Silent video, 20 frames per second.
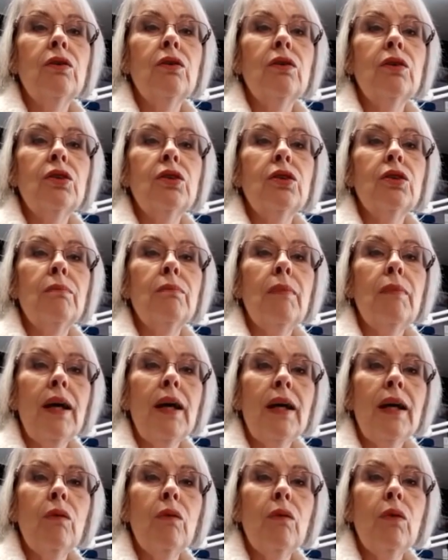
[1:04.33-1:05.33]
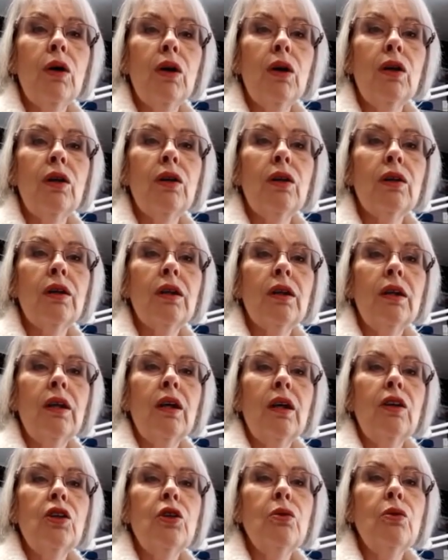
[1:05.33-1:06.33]
to make it work,
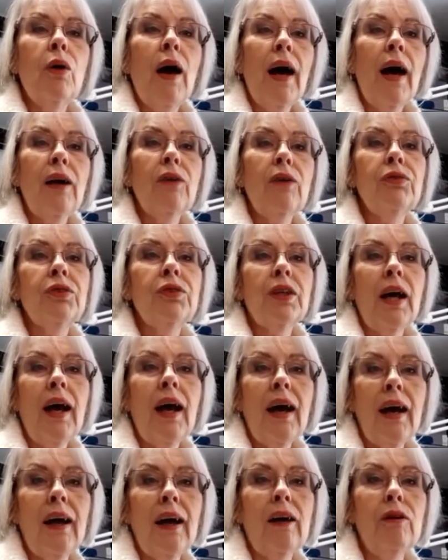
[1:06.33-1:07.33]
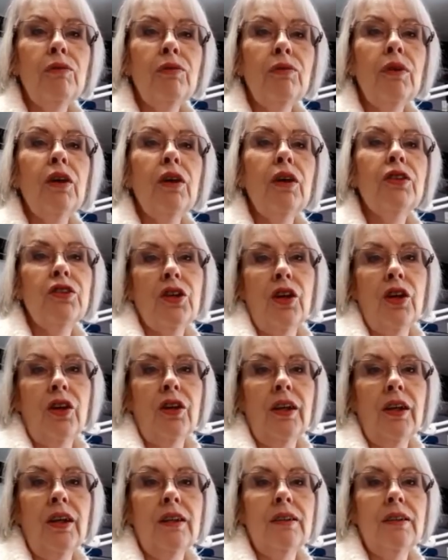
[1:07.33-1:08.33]
you have to have a
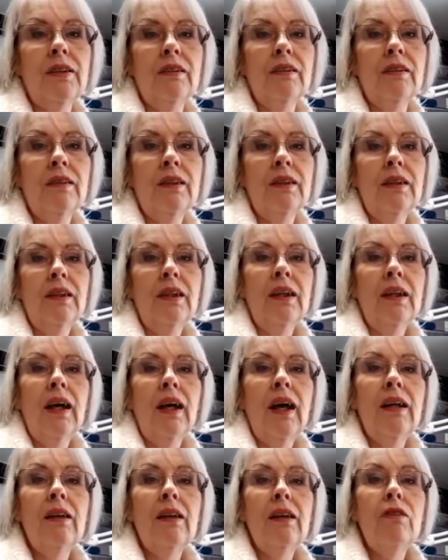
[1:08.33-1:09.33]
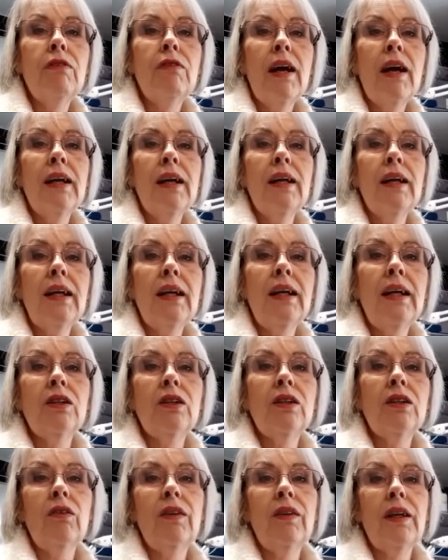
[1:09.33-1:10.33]
circuit. And the red lead
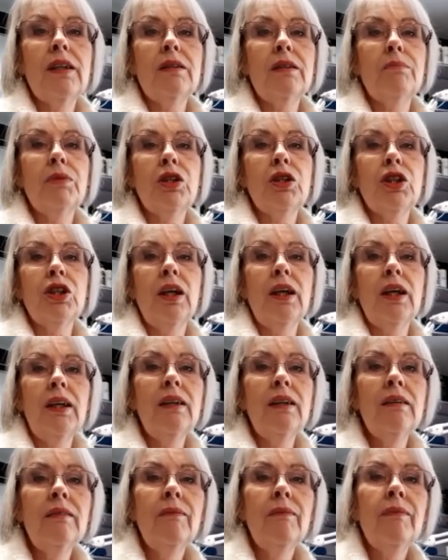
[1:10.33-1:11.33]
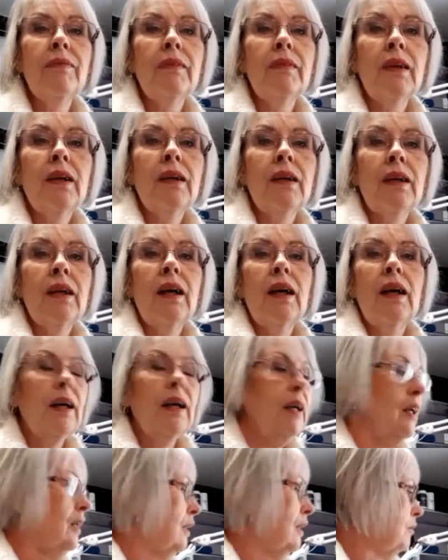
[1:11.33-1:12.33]
on this machine,
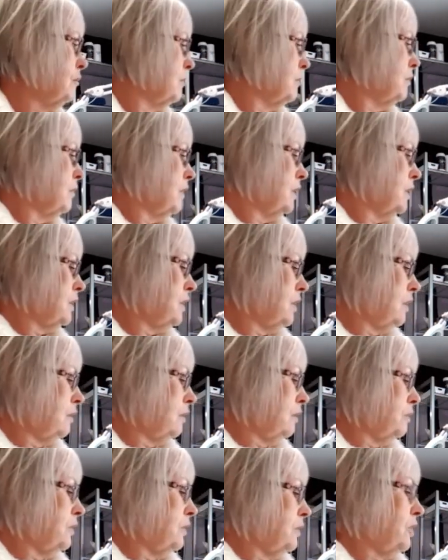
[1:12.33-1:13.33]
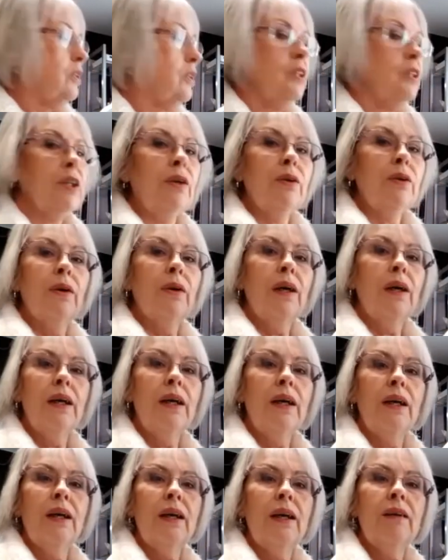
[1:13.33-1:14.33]
I'll just show you
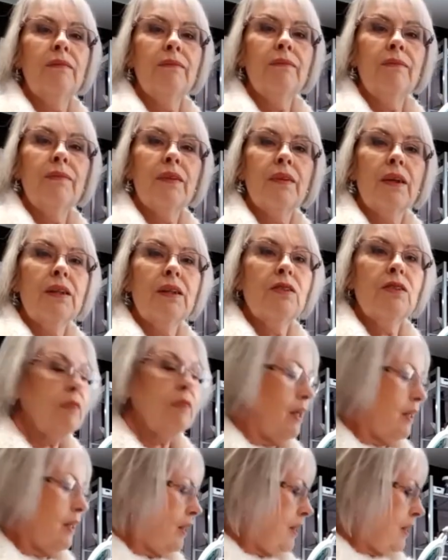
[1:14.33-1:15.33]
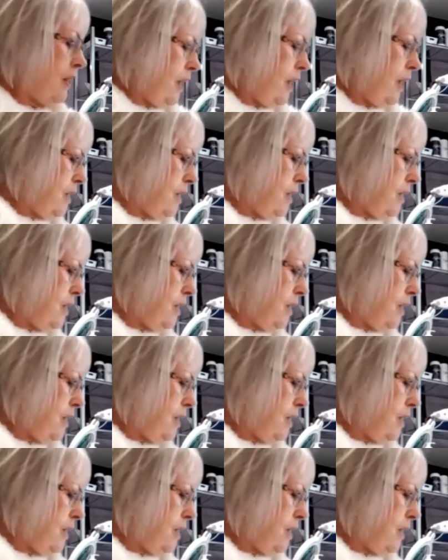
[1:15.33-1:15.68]
here, this red lead.